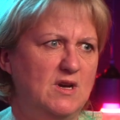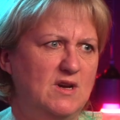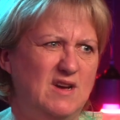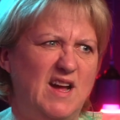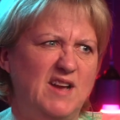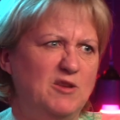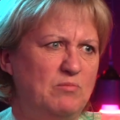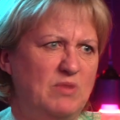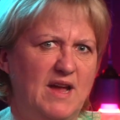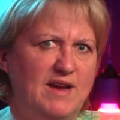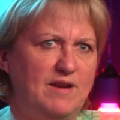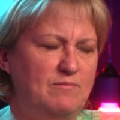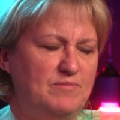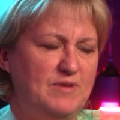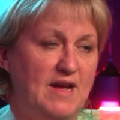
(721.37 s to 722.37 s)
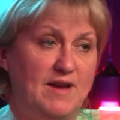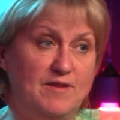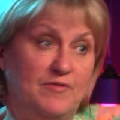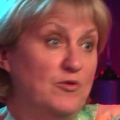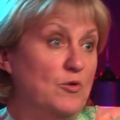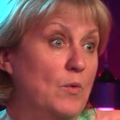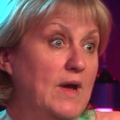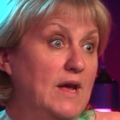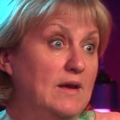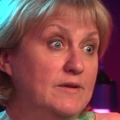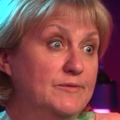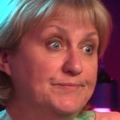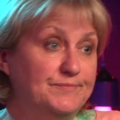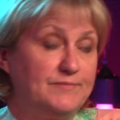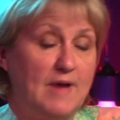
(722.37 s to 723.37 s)
and you play it for a week,
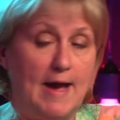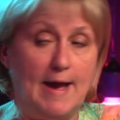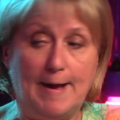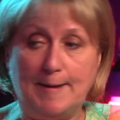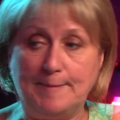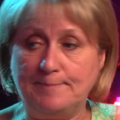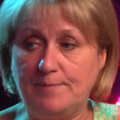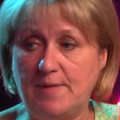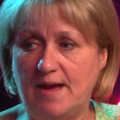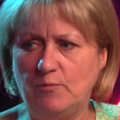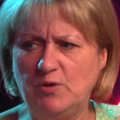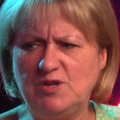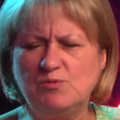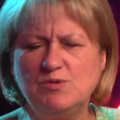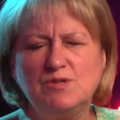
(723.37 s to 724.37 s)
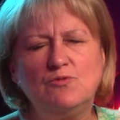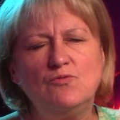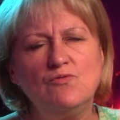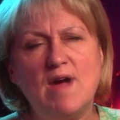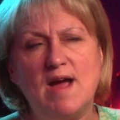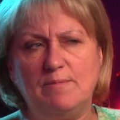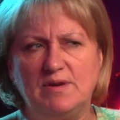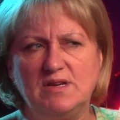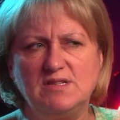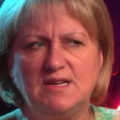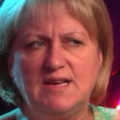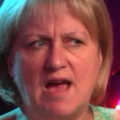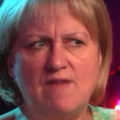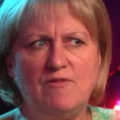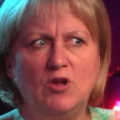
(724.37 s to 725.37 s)
which was great because it
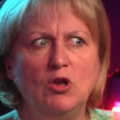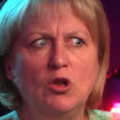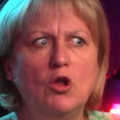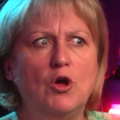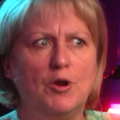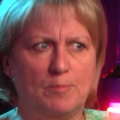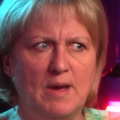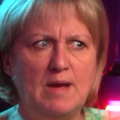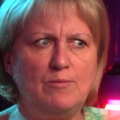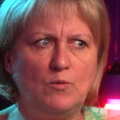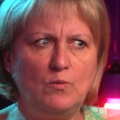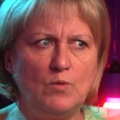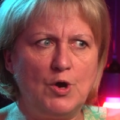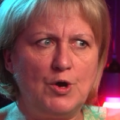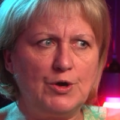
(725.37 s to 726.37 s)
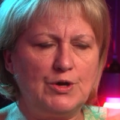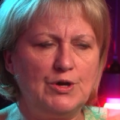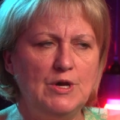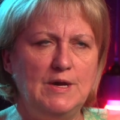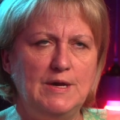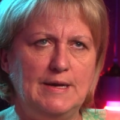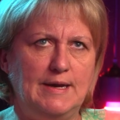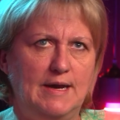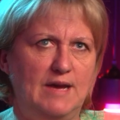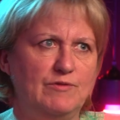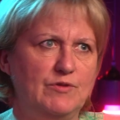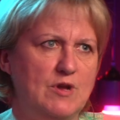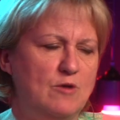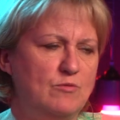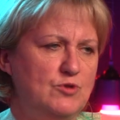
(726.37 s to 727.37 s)
gave a lot of people work,
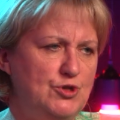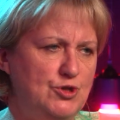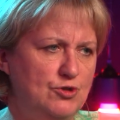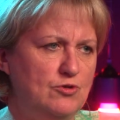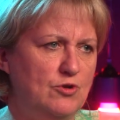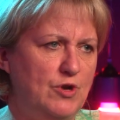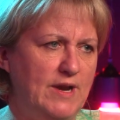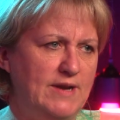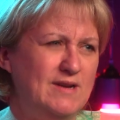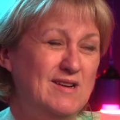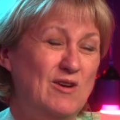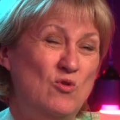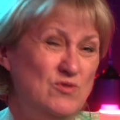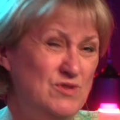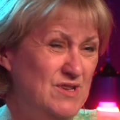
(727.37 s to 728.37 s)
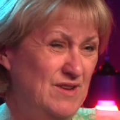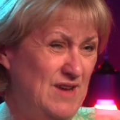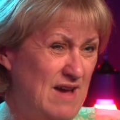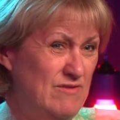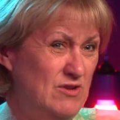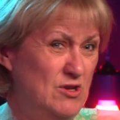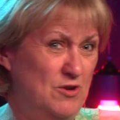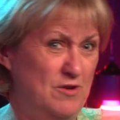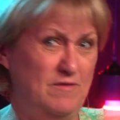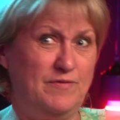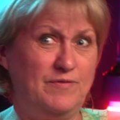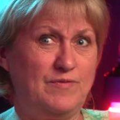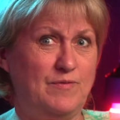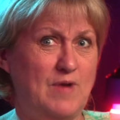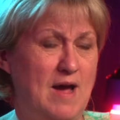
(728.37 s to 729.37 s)
even though it was short. And it also gave a lot
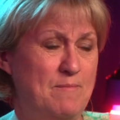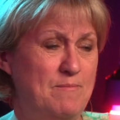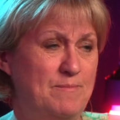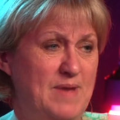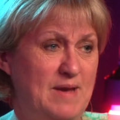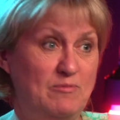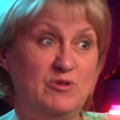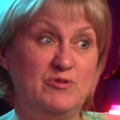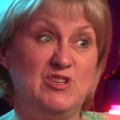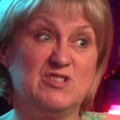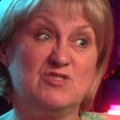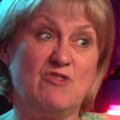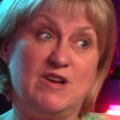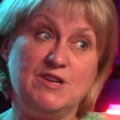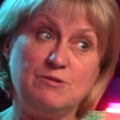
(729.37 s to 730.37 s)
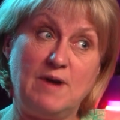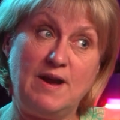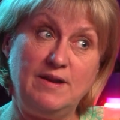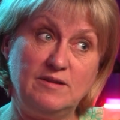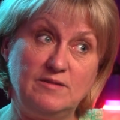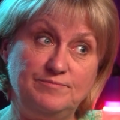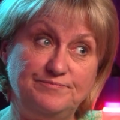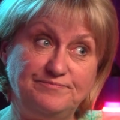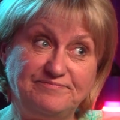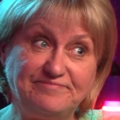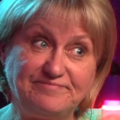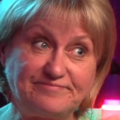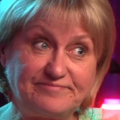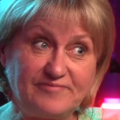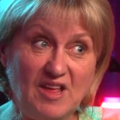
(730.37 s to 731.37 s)
of people who just graduated
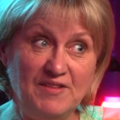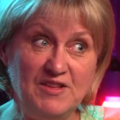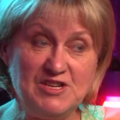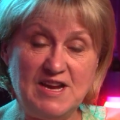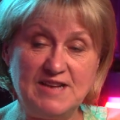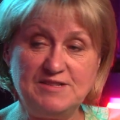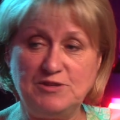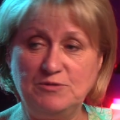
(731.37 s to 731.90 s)
a chance to